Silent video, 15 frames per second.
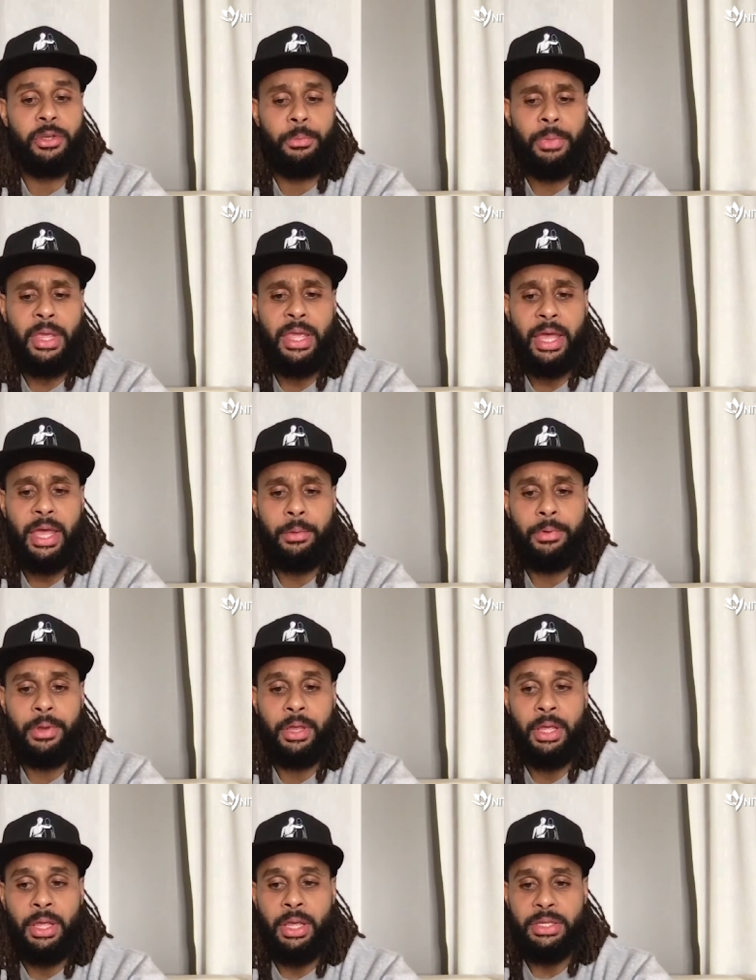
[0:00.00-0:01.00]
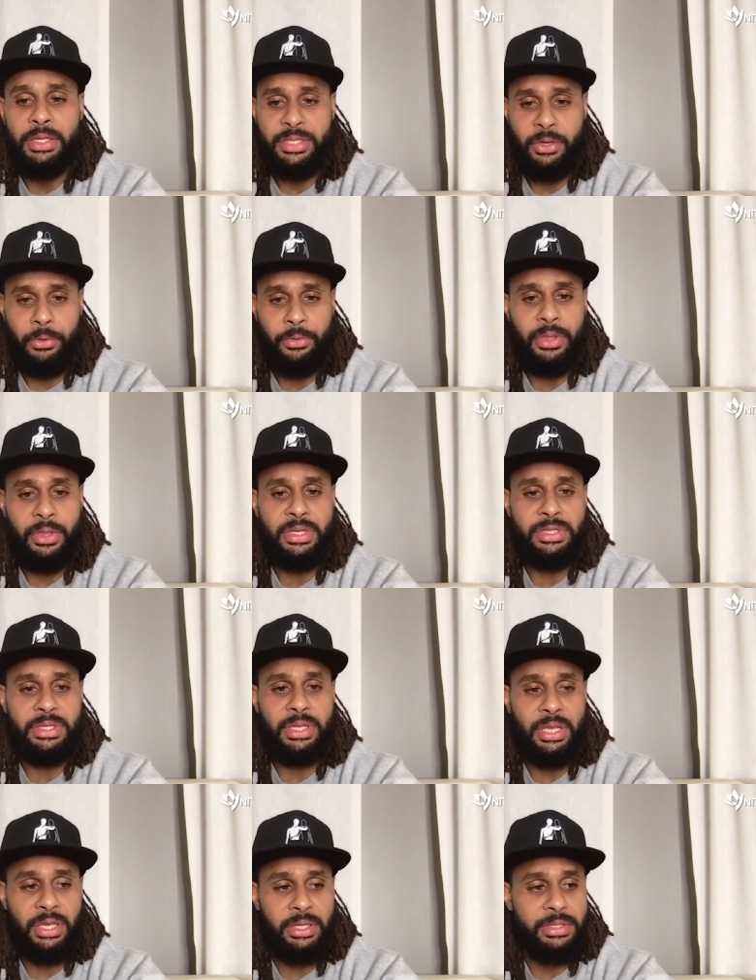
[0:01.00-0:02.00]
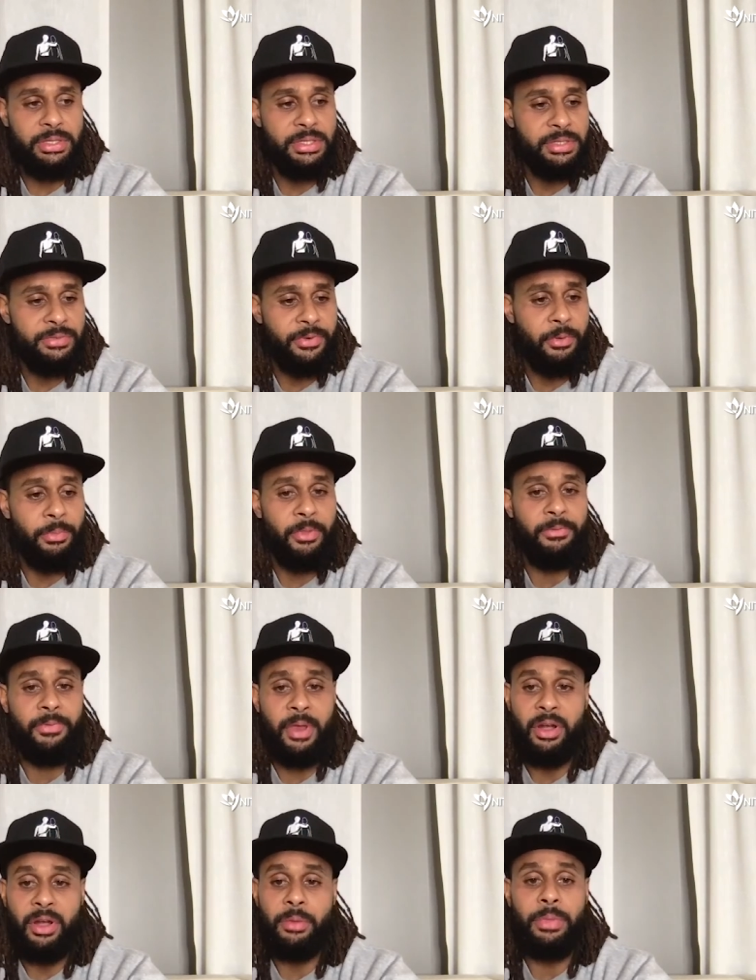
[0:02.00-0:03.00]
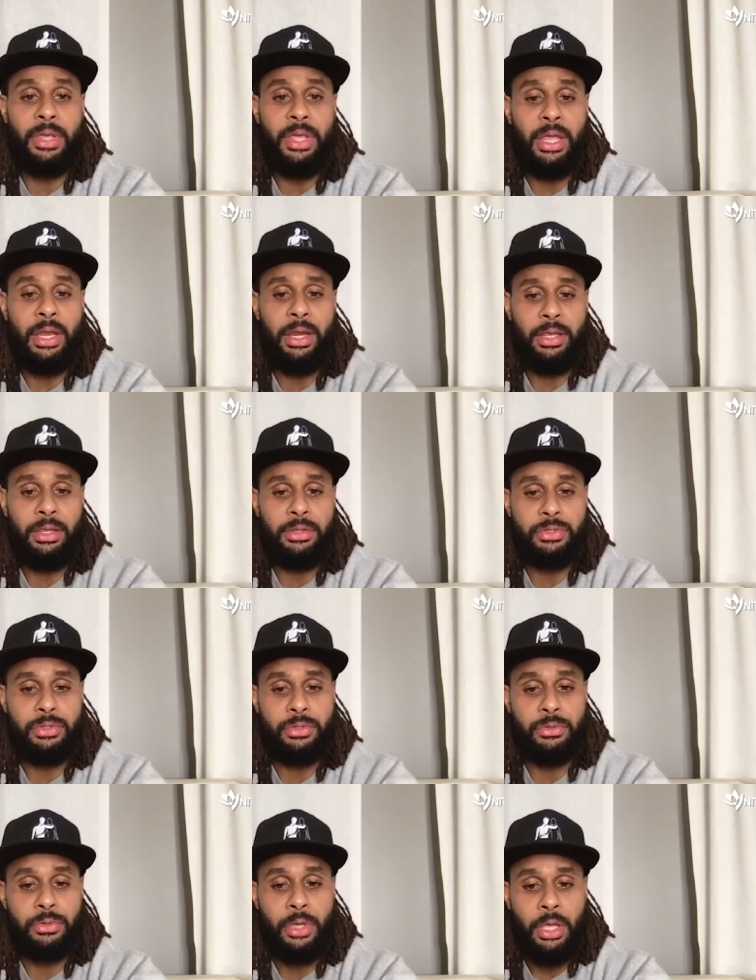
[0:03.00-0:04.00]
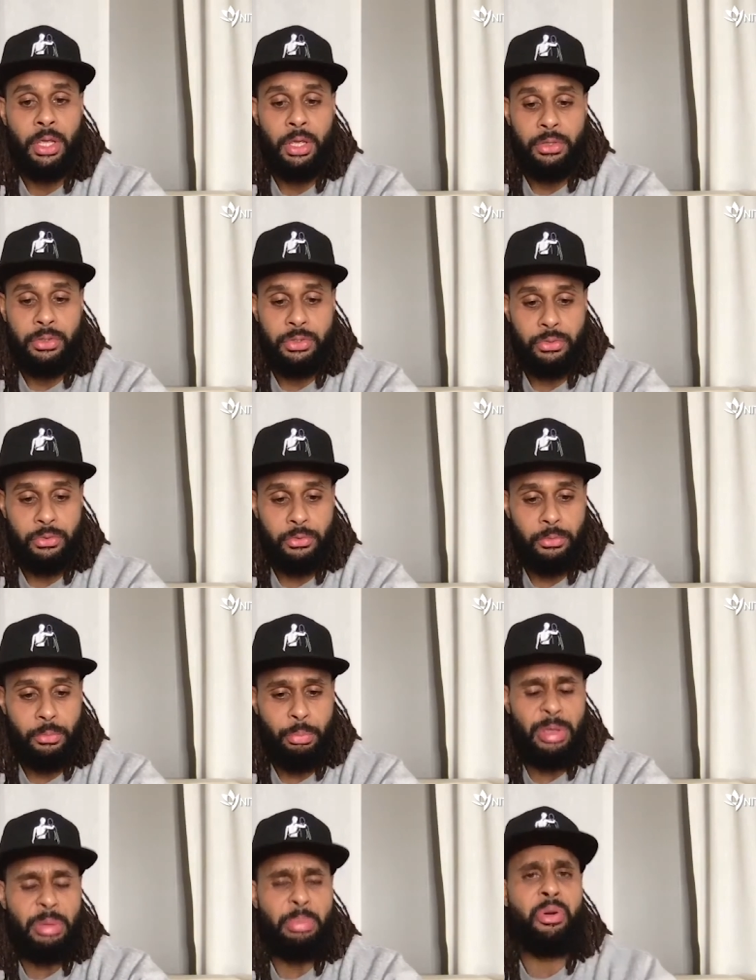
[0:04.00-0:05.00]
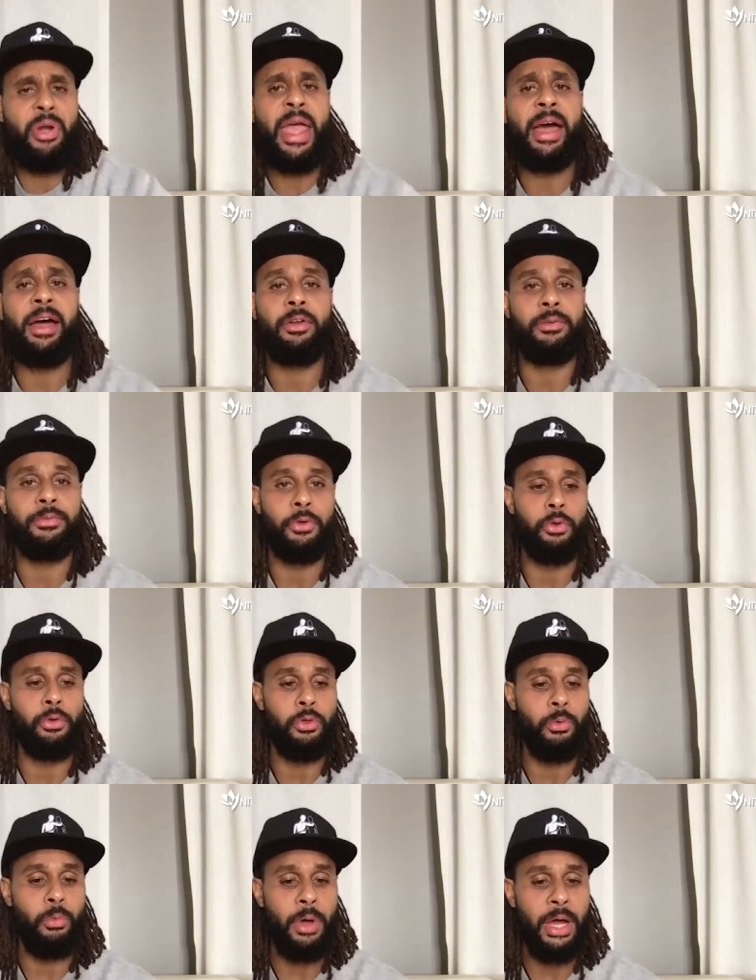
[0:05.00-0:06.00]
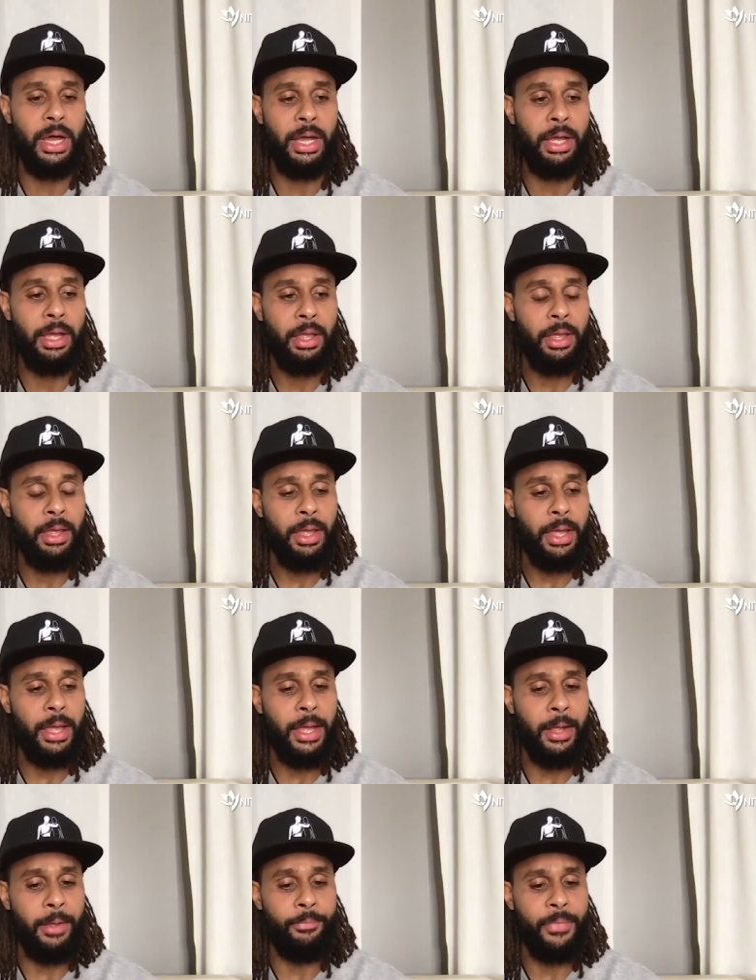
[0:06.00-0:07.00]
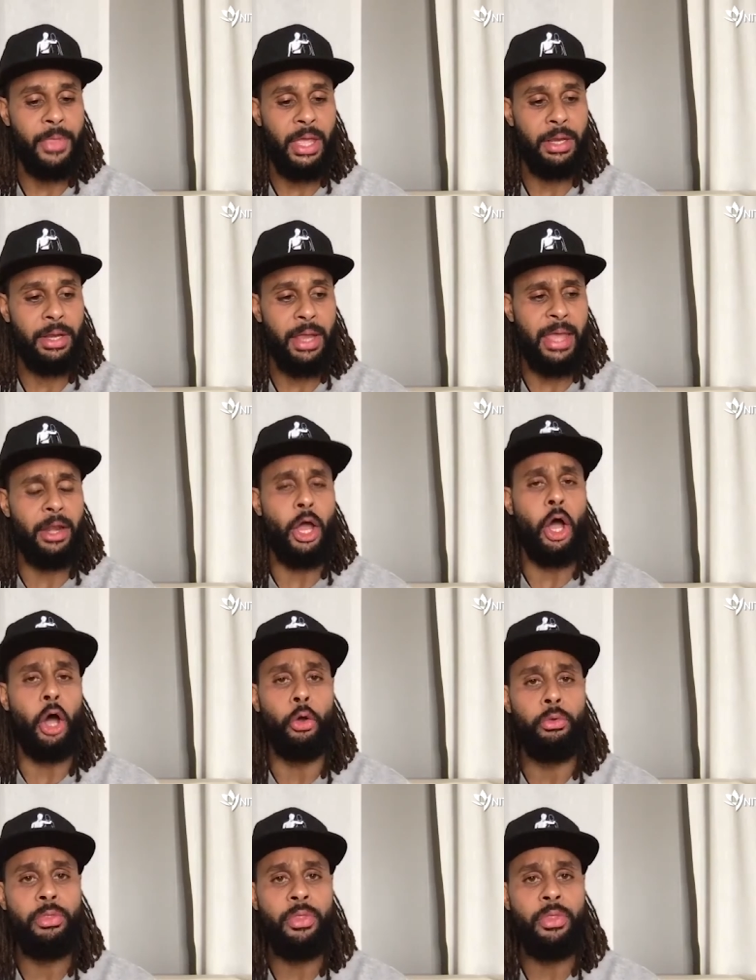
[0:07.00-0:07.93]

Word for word: So being able to tell these kids from the very beginning to to be proud of who you are um, and and own